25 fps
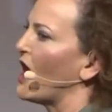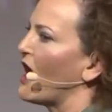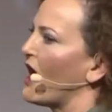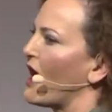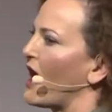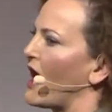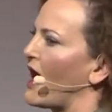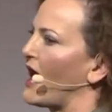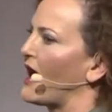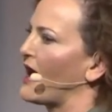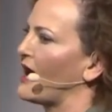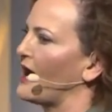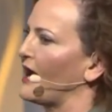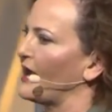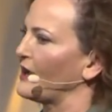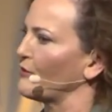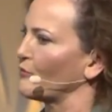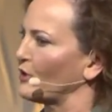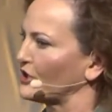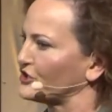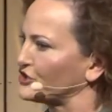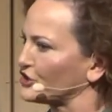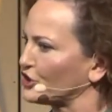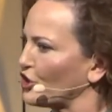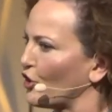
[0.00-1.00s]
I want
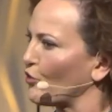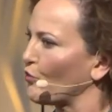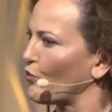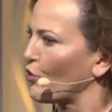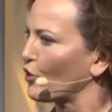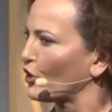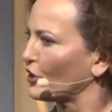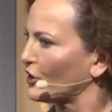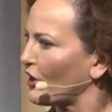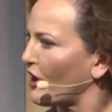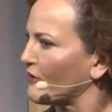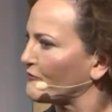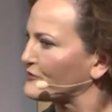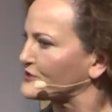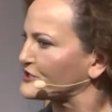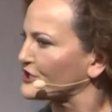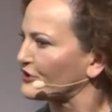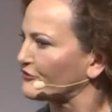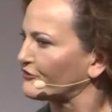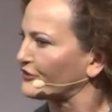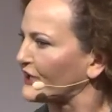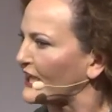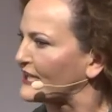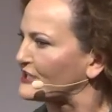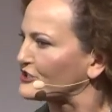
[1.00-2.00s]
to go warrant officer
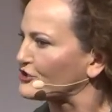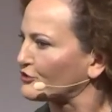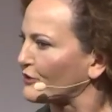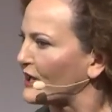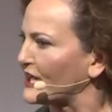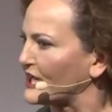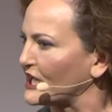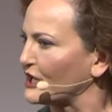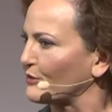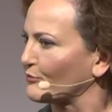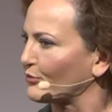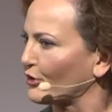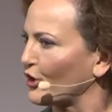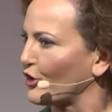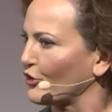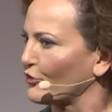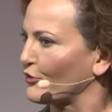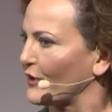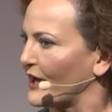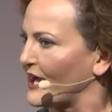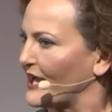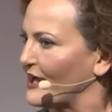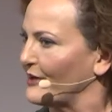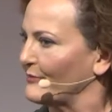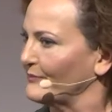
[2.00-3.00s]
flight training
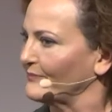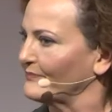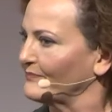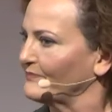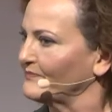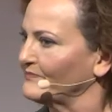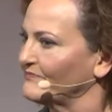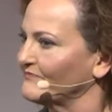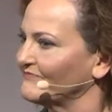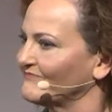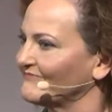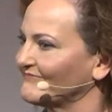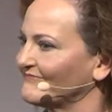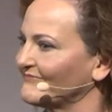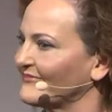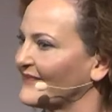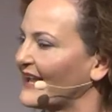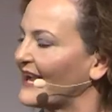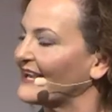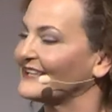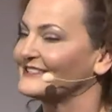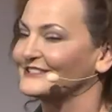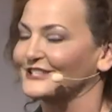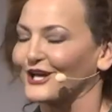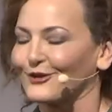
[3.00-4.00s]
program. I
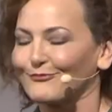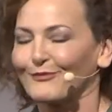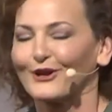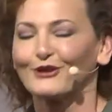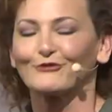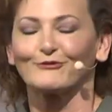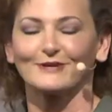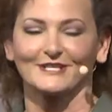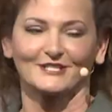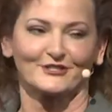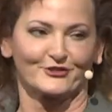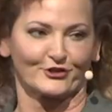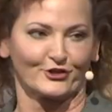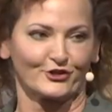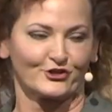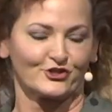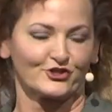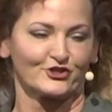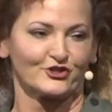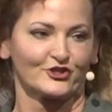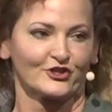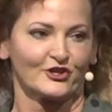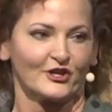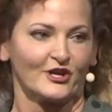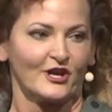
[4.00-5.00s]
had done my research.
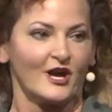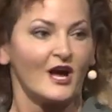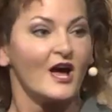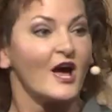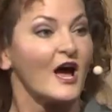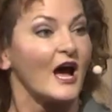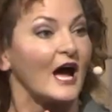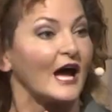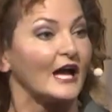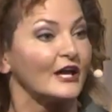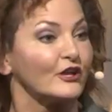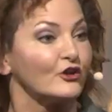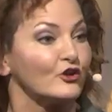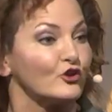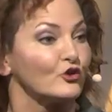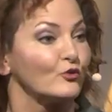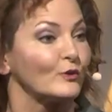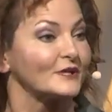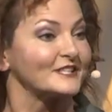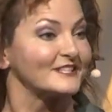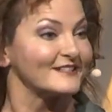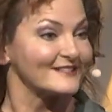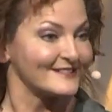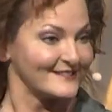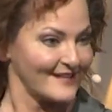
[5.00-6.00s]
I knew what
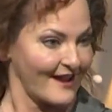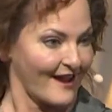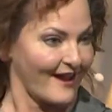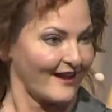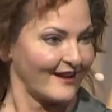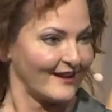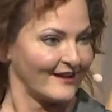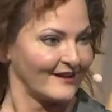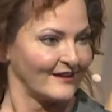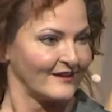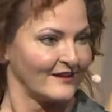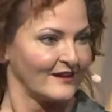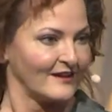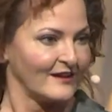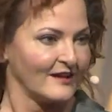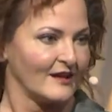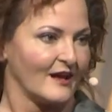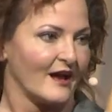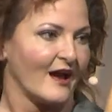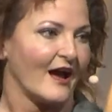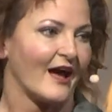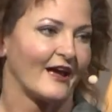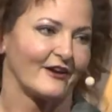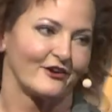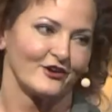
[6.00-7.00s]
to say.
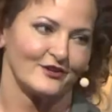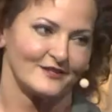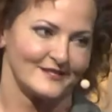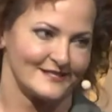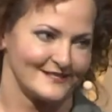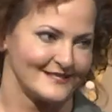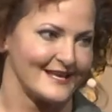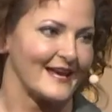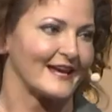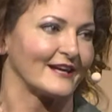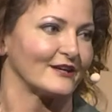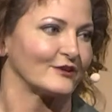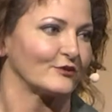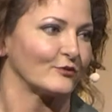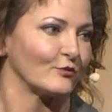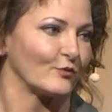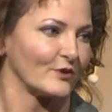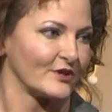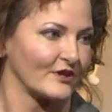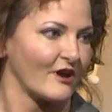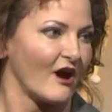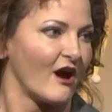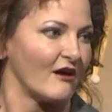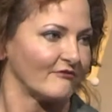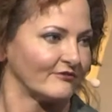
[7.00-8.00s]
I could say it with
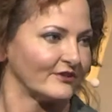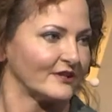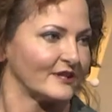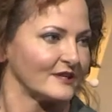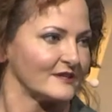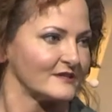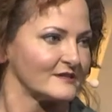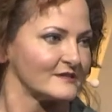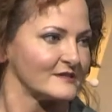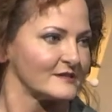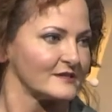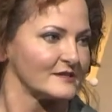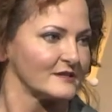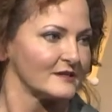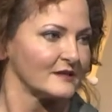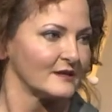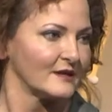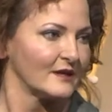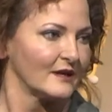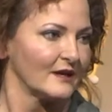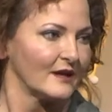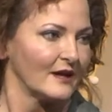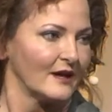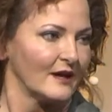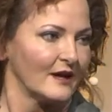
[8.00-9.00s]
confidence.
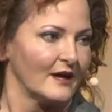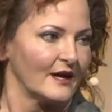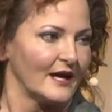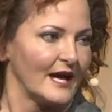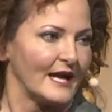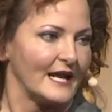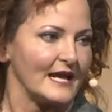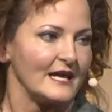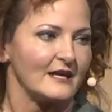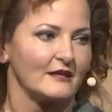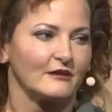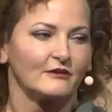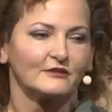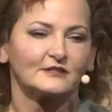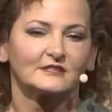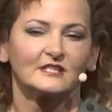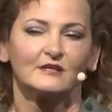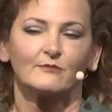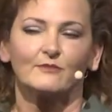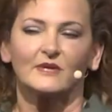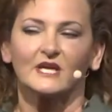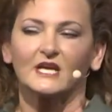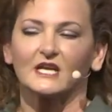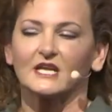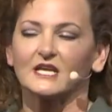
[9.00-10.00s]
And he looked at
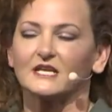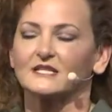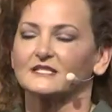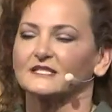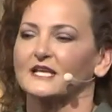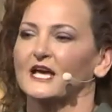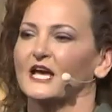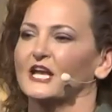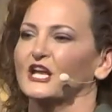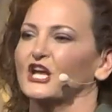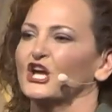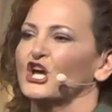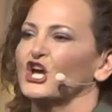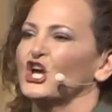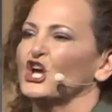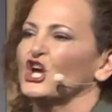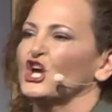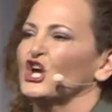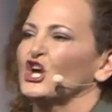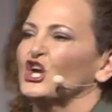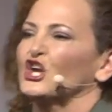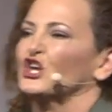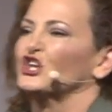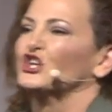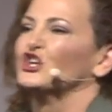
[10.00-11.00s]
me and he said,
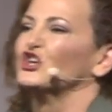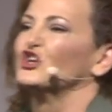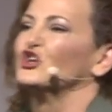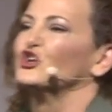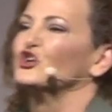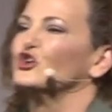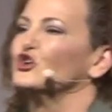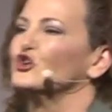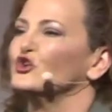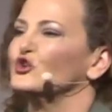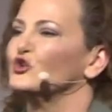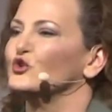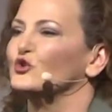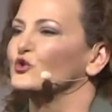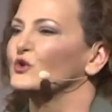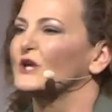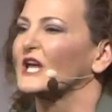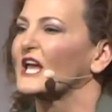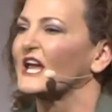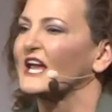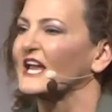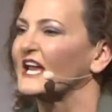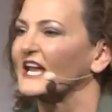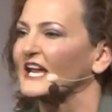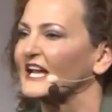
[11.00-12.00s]
you
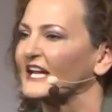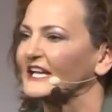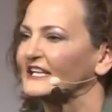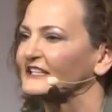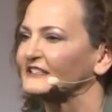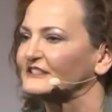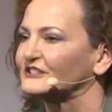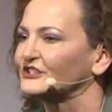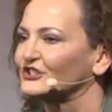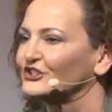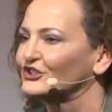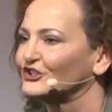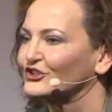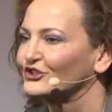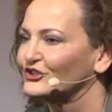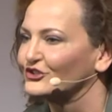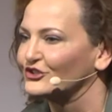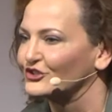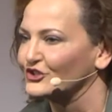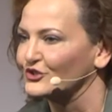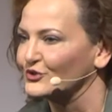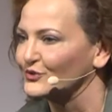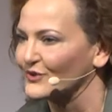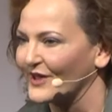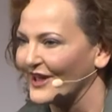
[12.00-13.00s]
can't
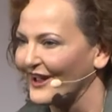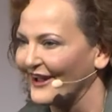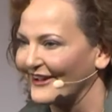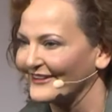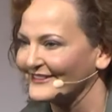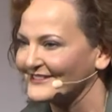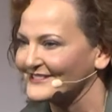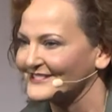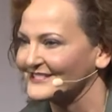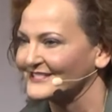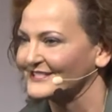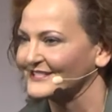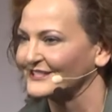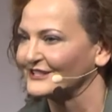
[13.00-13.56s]
do that.